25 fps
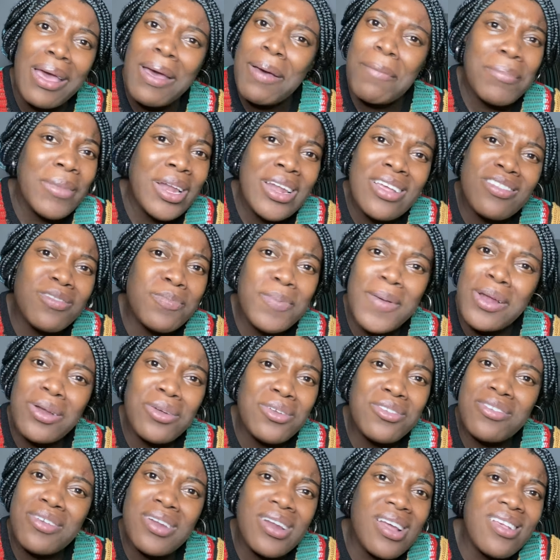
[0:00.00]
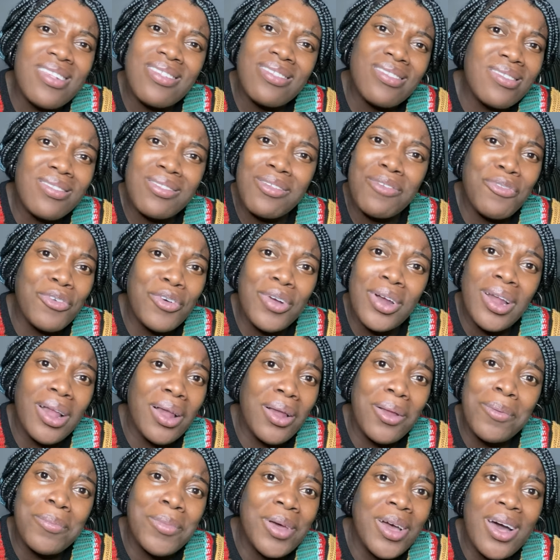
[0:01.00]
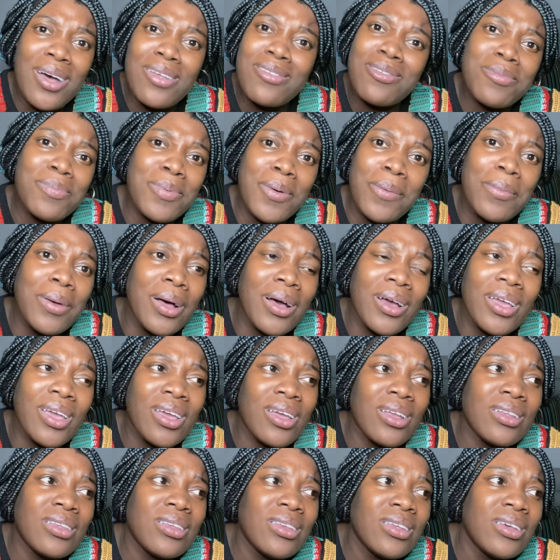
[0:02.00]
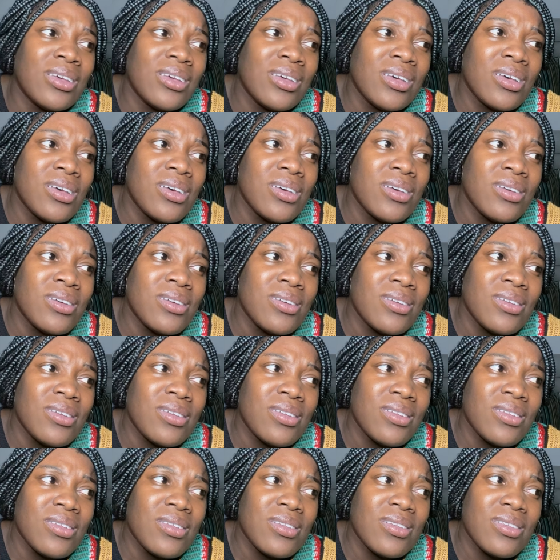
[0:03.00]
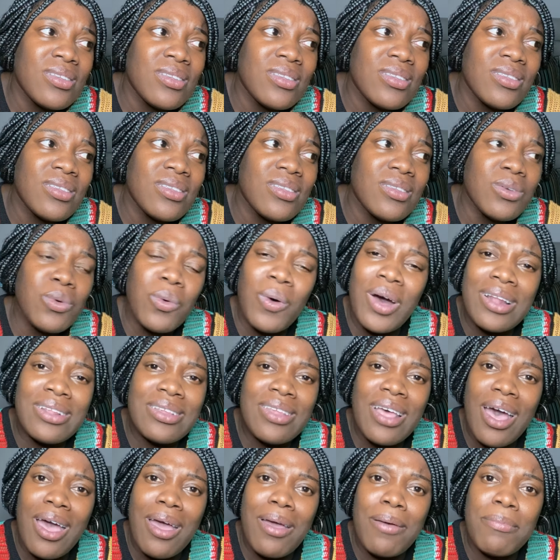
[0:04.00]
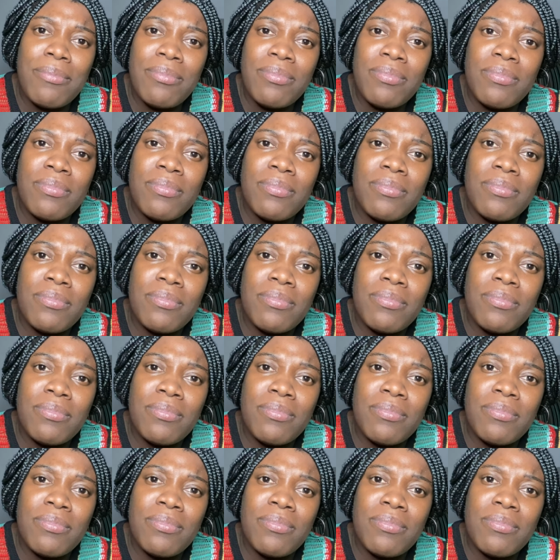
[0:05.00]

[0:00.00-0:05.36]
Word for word: Me not spend $164 in the supermarket one time.